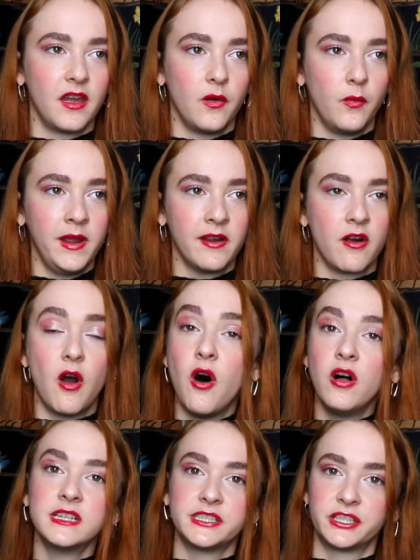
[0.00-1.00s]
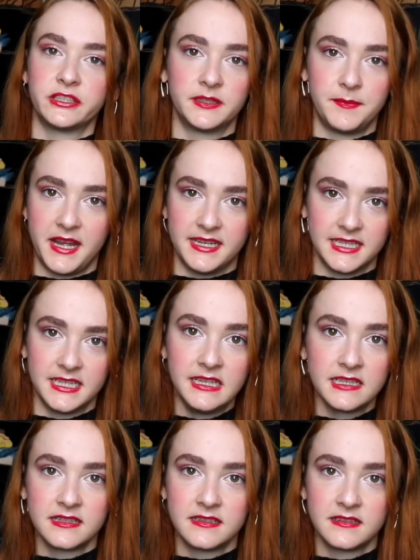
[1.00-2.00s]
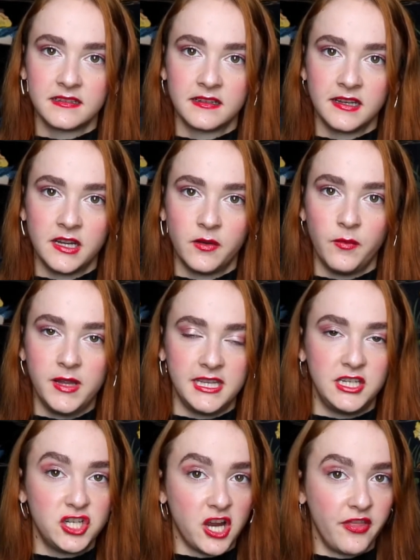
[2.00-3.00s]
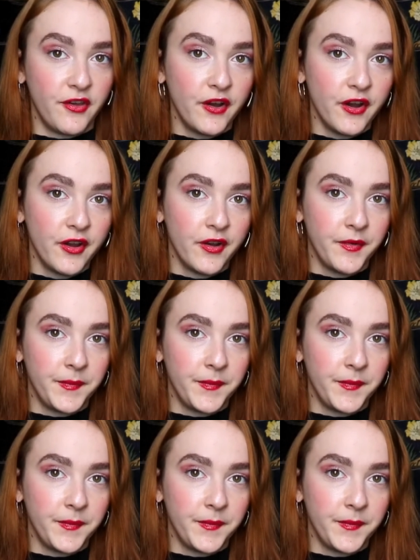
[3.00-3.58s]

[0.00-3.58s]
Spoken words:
we are all interdependent with each other,